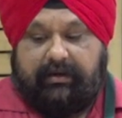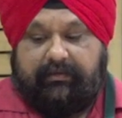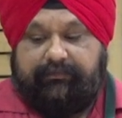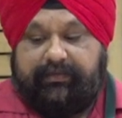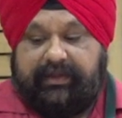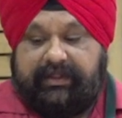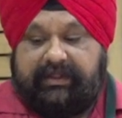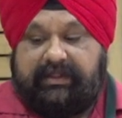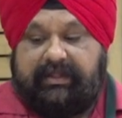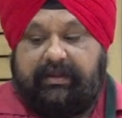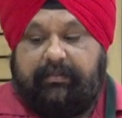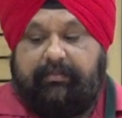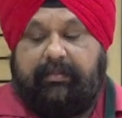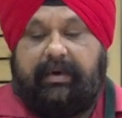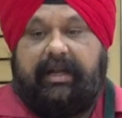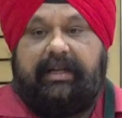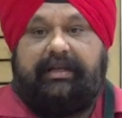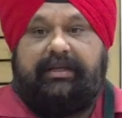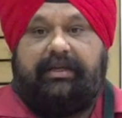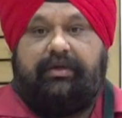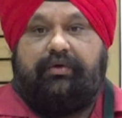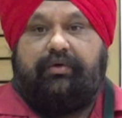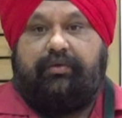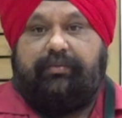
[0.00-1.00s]
with the
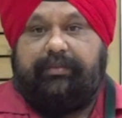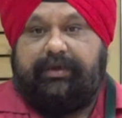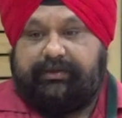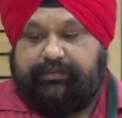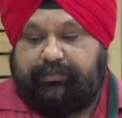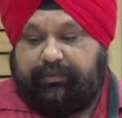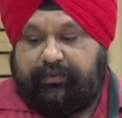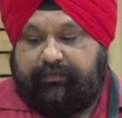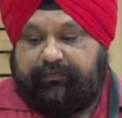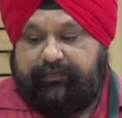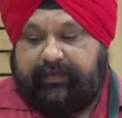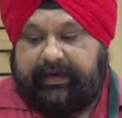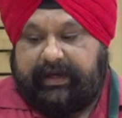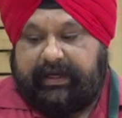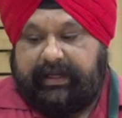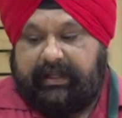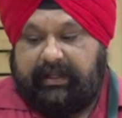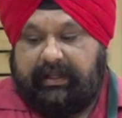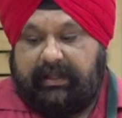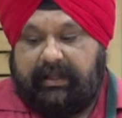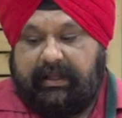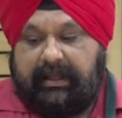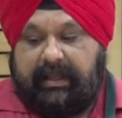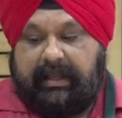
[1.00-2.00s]
multi-omics profile
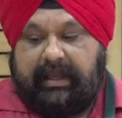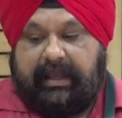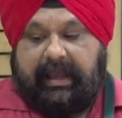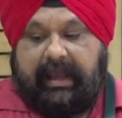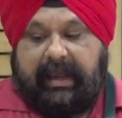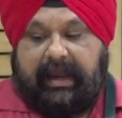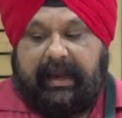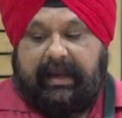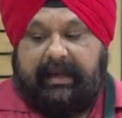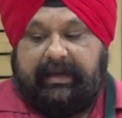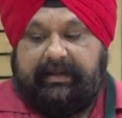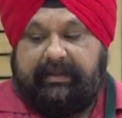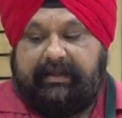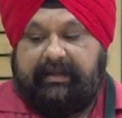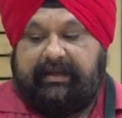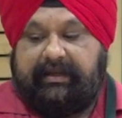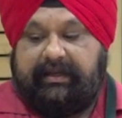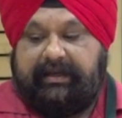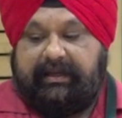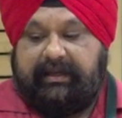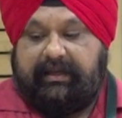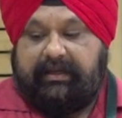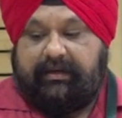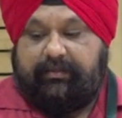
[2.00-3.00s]
and the
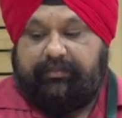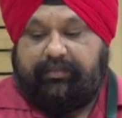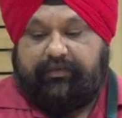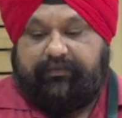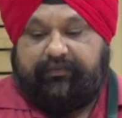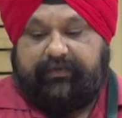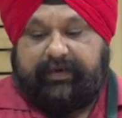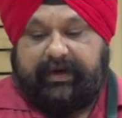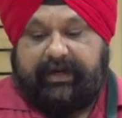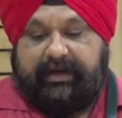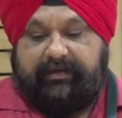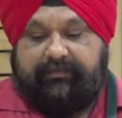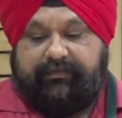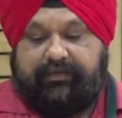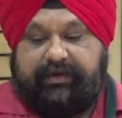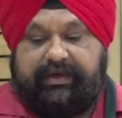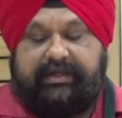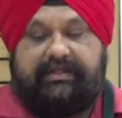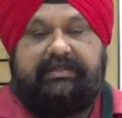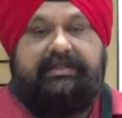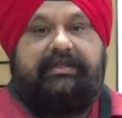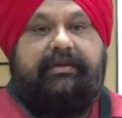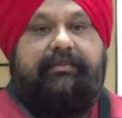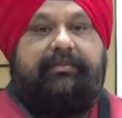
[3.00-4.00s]
clinical profile for
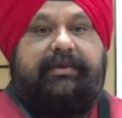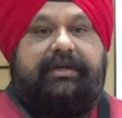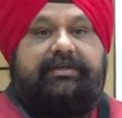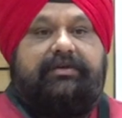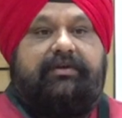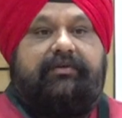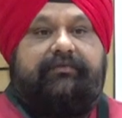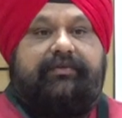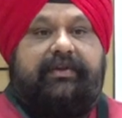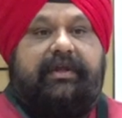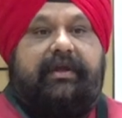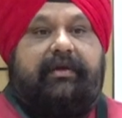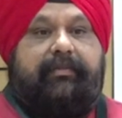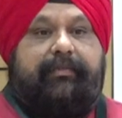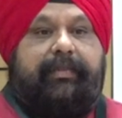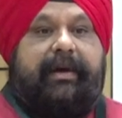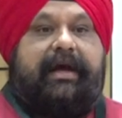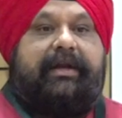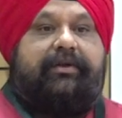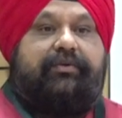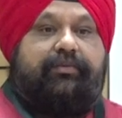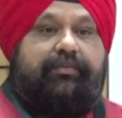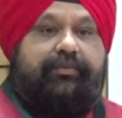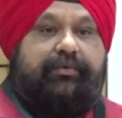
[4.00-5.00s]
estimation of the
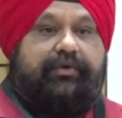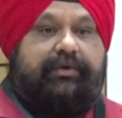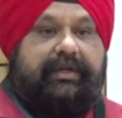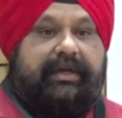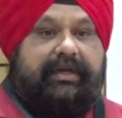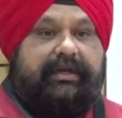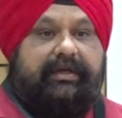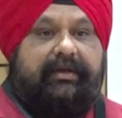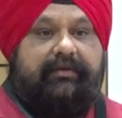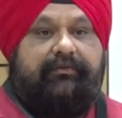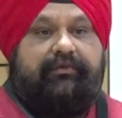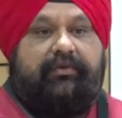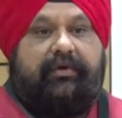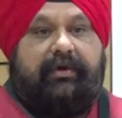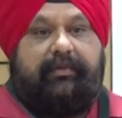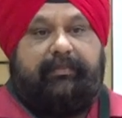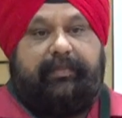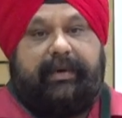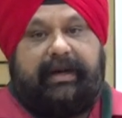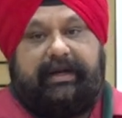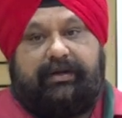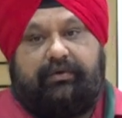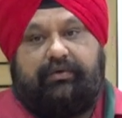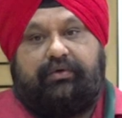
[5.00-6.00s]
hepatoprotective or
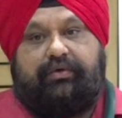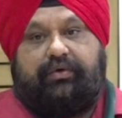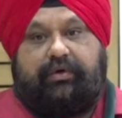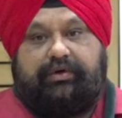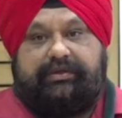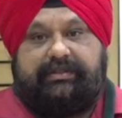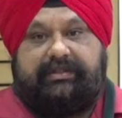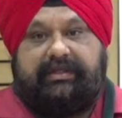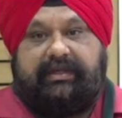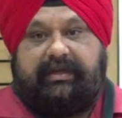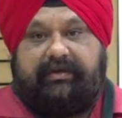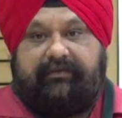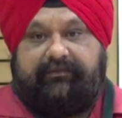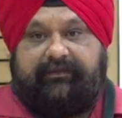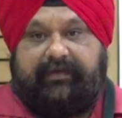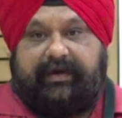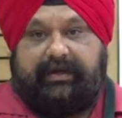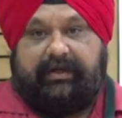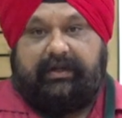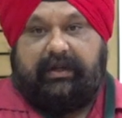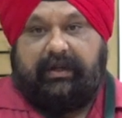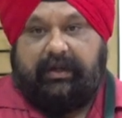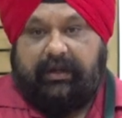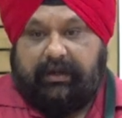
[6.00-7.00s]
hepatotoxic
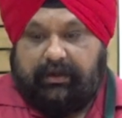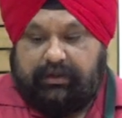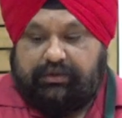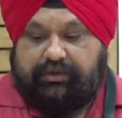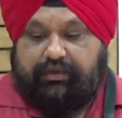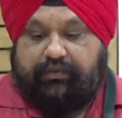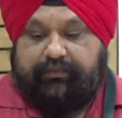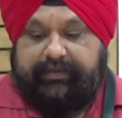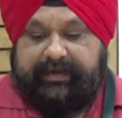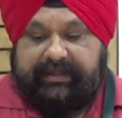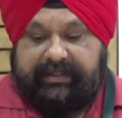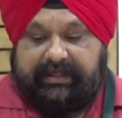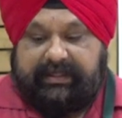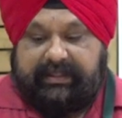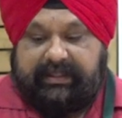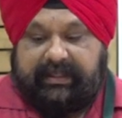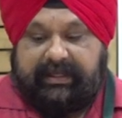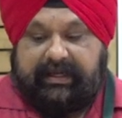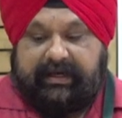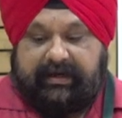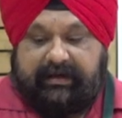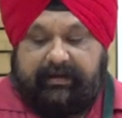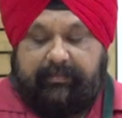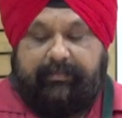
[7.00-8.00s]
effect. So whether
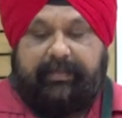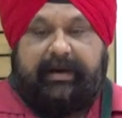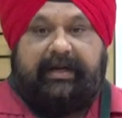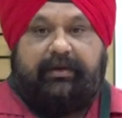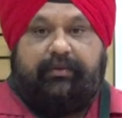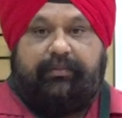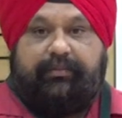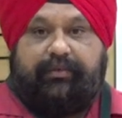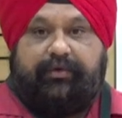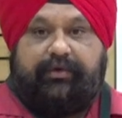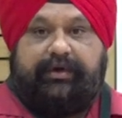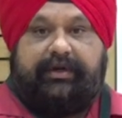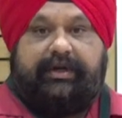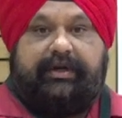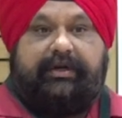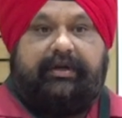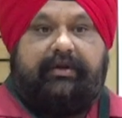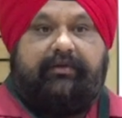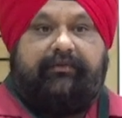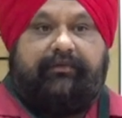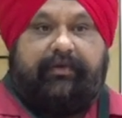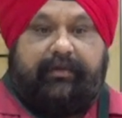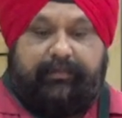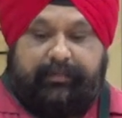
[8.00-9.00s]
there are
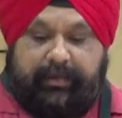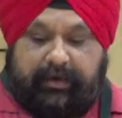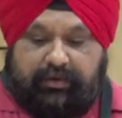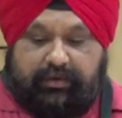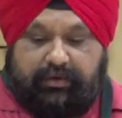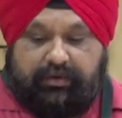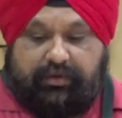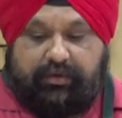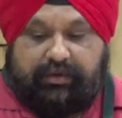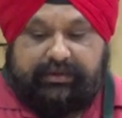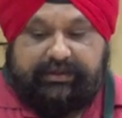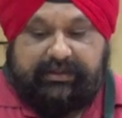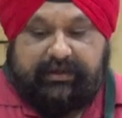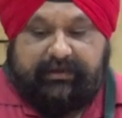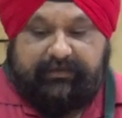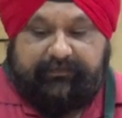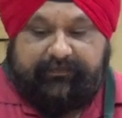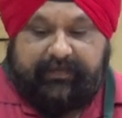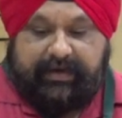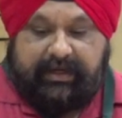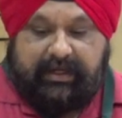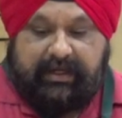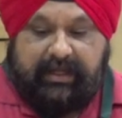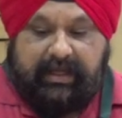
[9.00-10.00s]
hepatoprotective or hepatotoxic
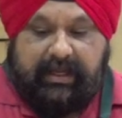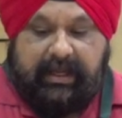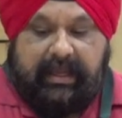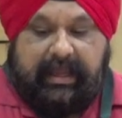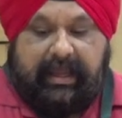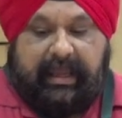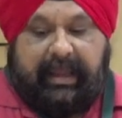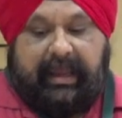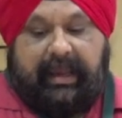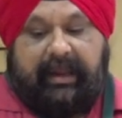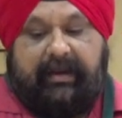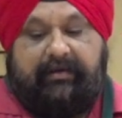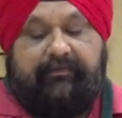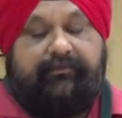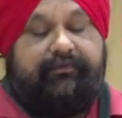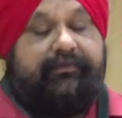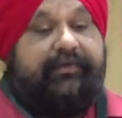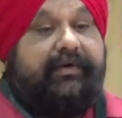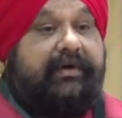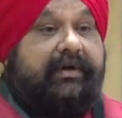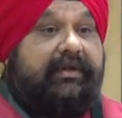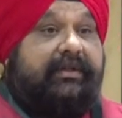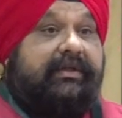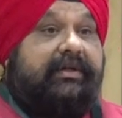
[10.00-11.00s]
effect. And
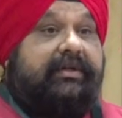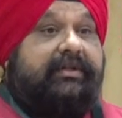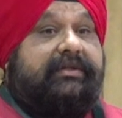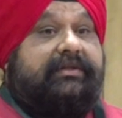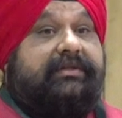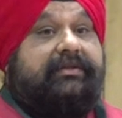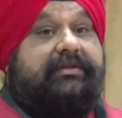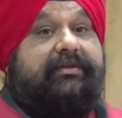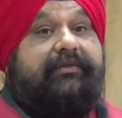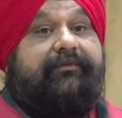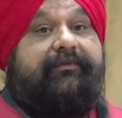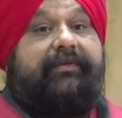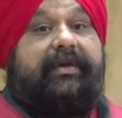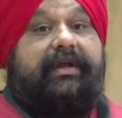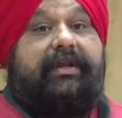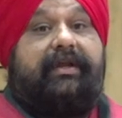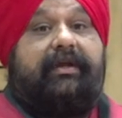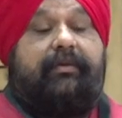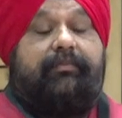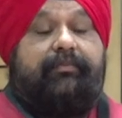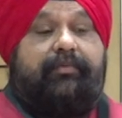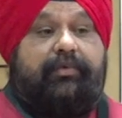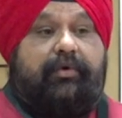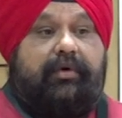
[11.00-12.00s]
further, this is the
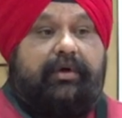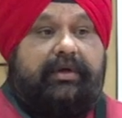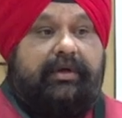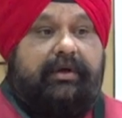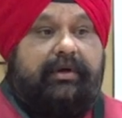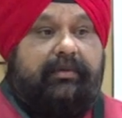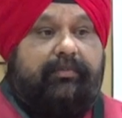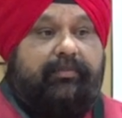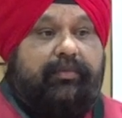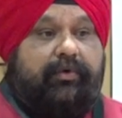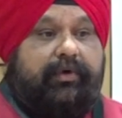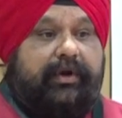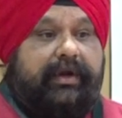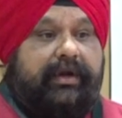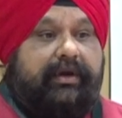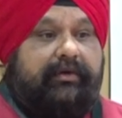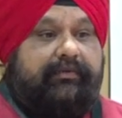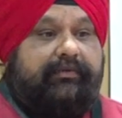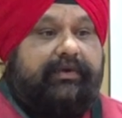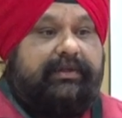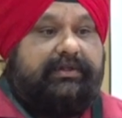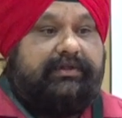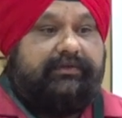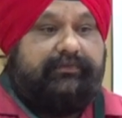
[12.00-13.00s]
very important point
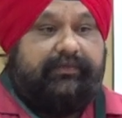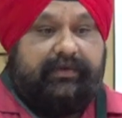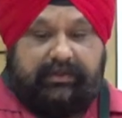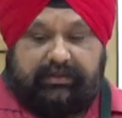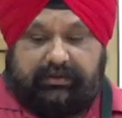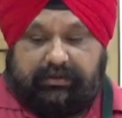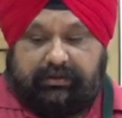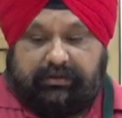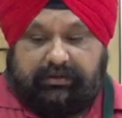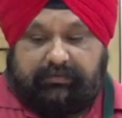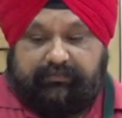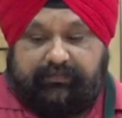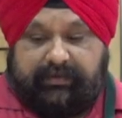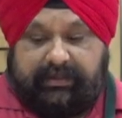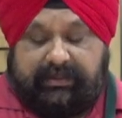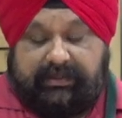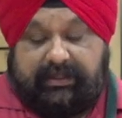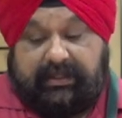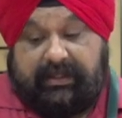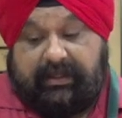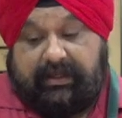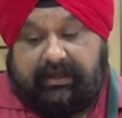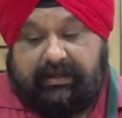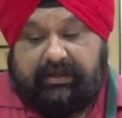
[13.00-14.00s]
which we
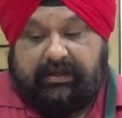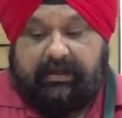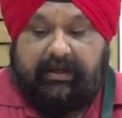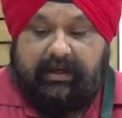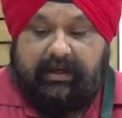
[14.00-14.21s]
think